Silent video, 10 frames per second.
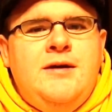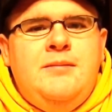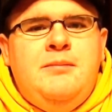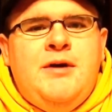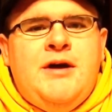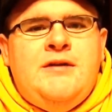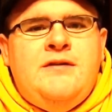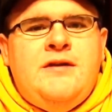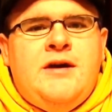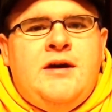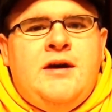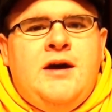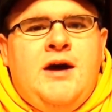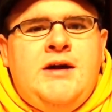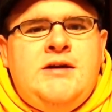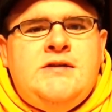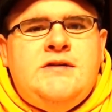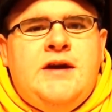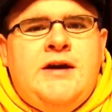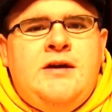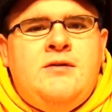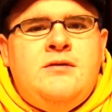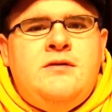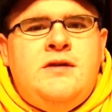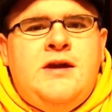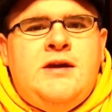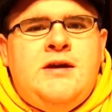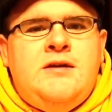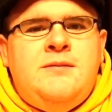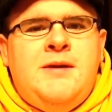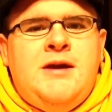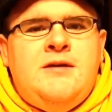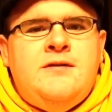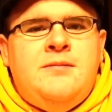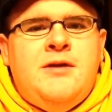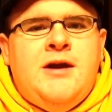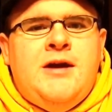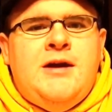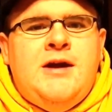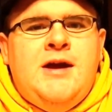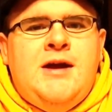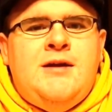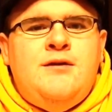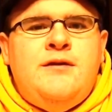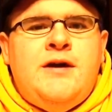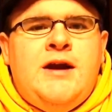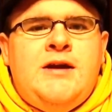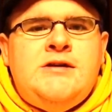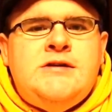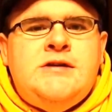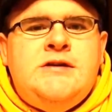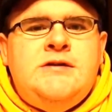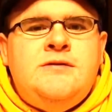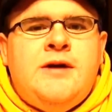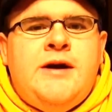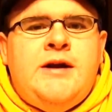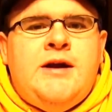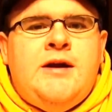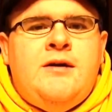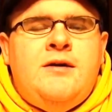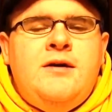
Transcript: but I don't see it as being something I can financially do right now.